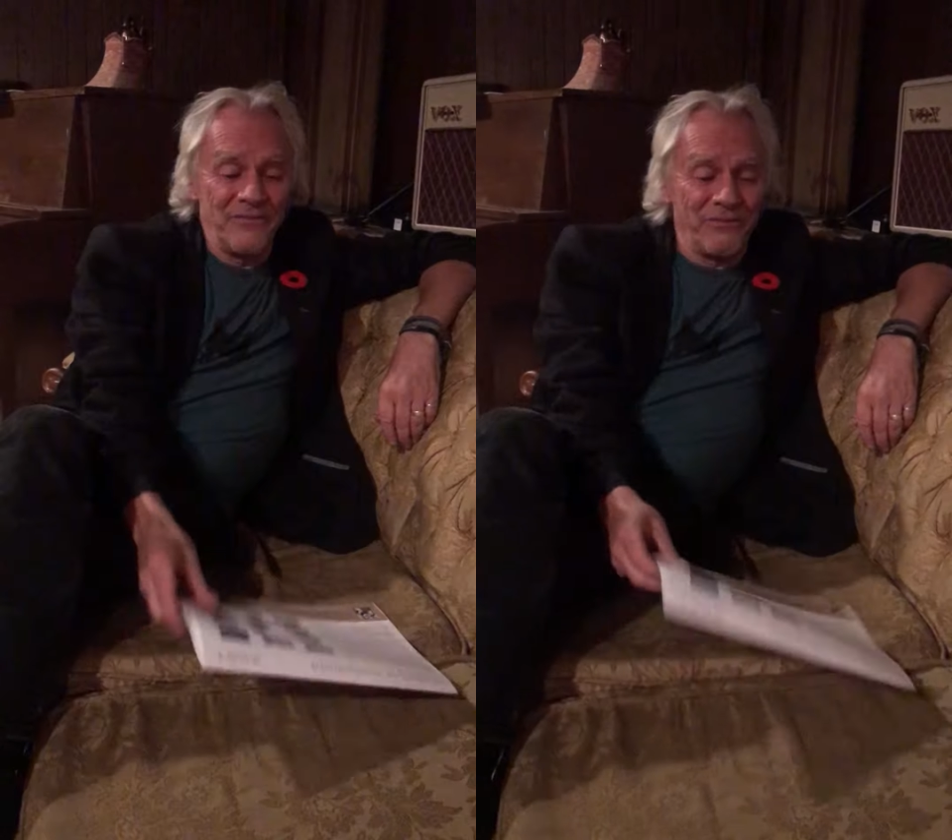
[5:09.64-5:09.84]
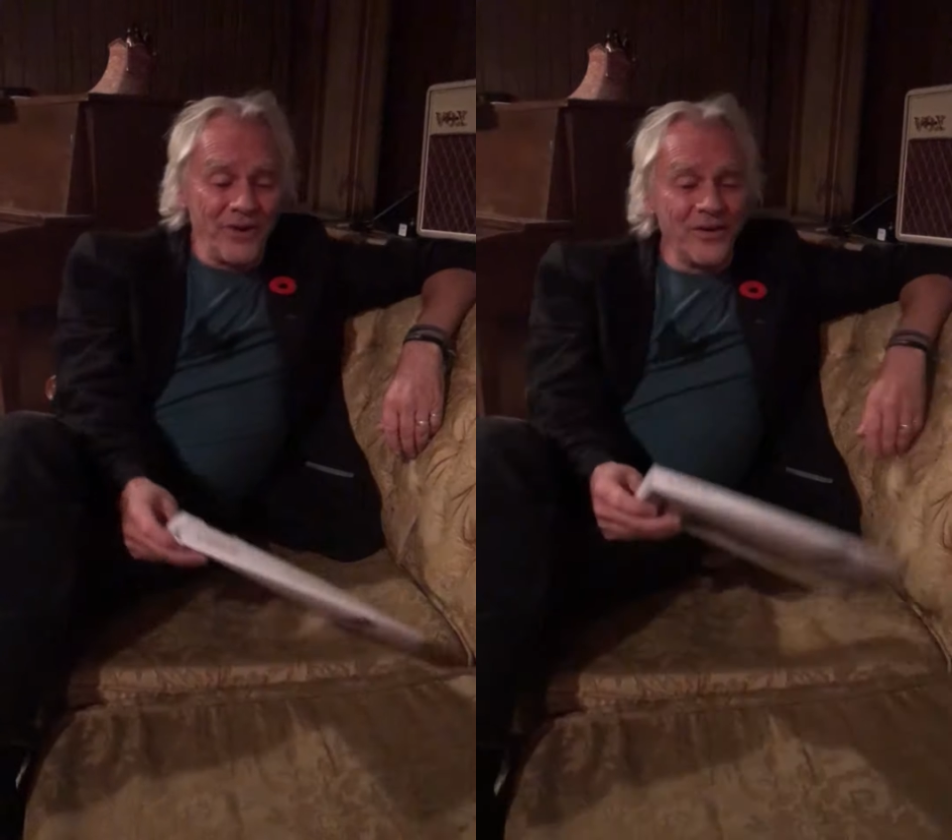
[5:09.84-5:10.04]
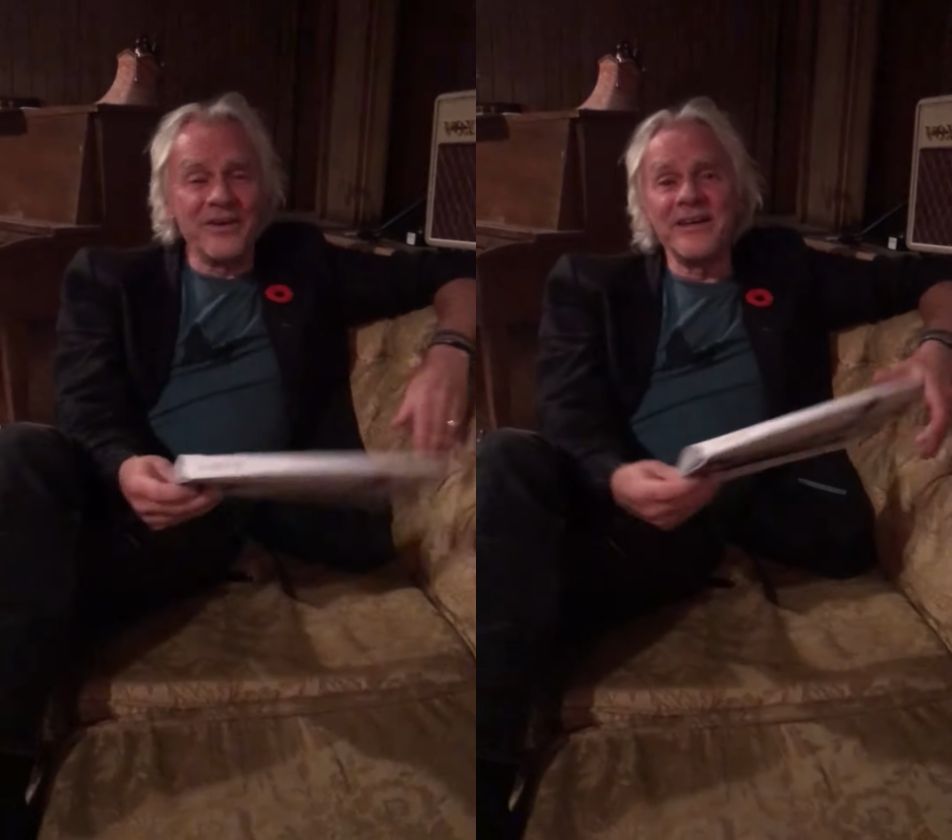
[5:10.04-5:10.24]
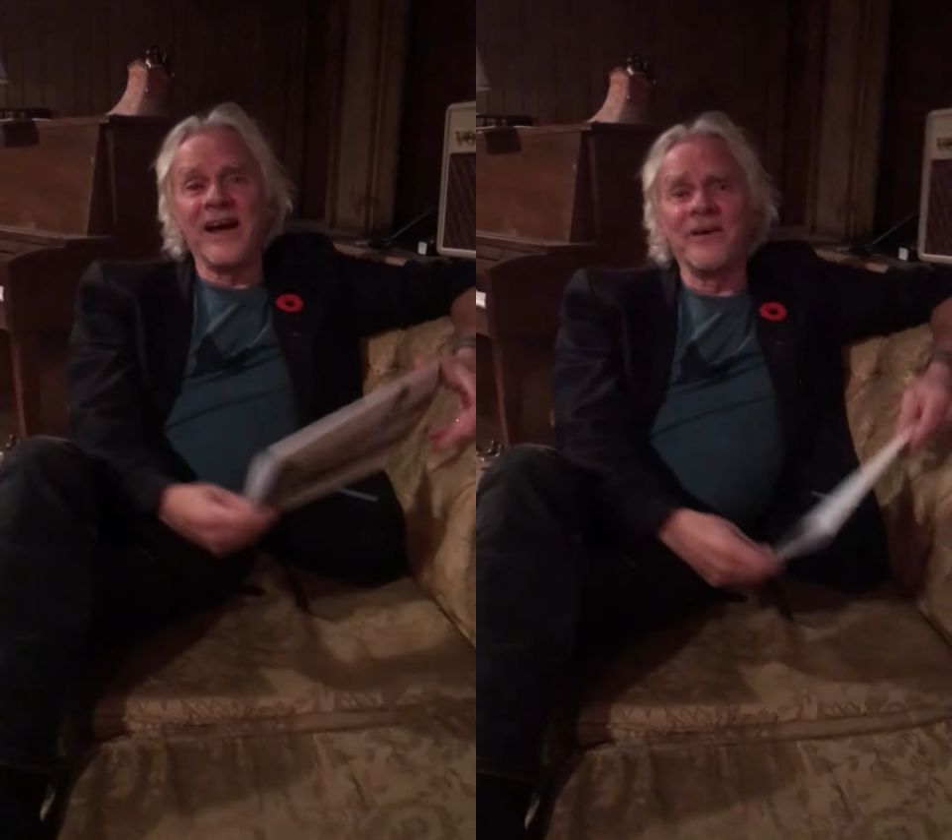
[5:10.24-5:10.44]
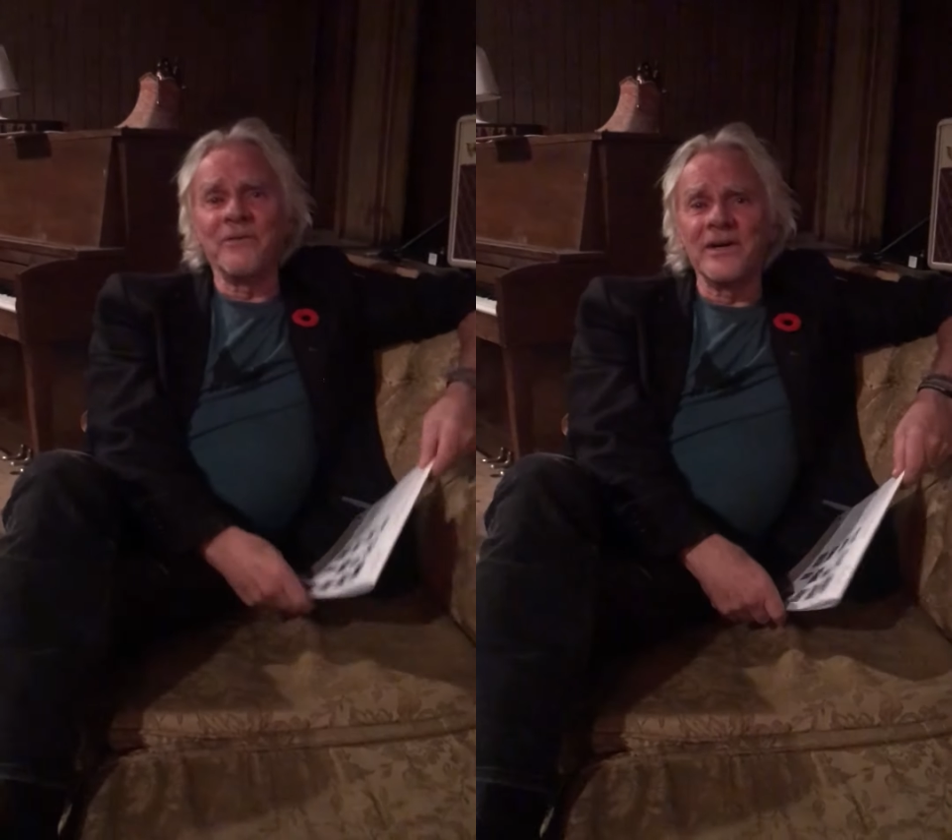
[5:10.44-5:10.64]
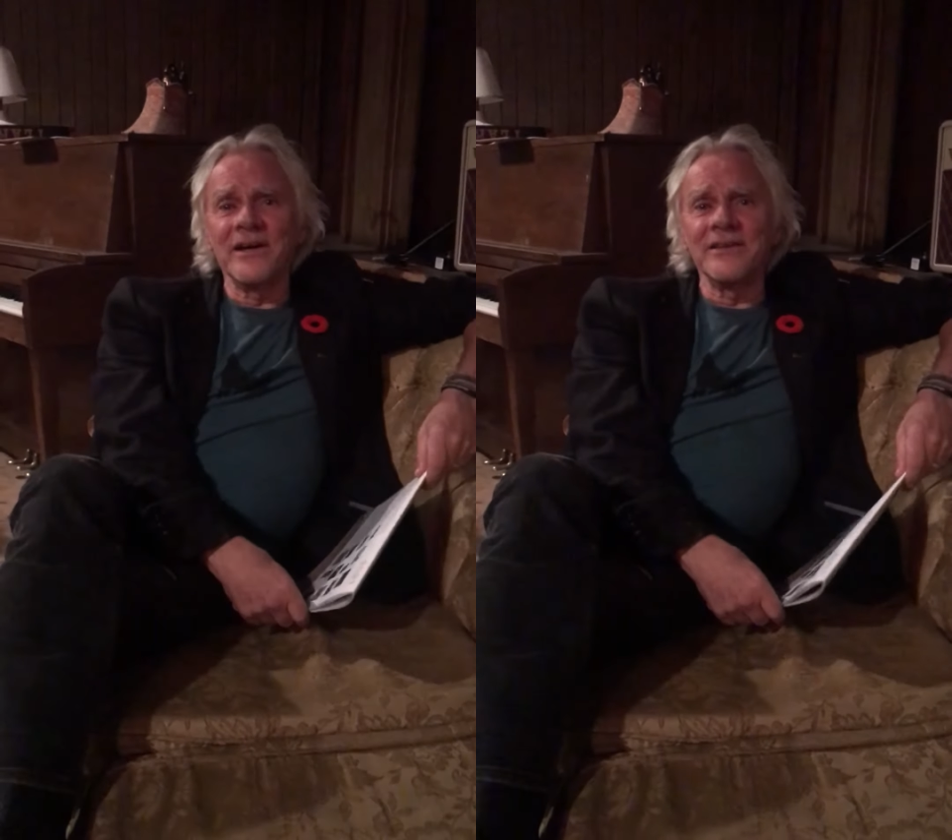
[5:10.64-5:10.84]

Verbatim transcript: I, I, I, I was like,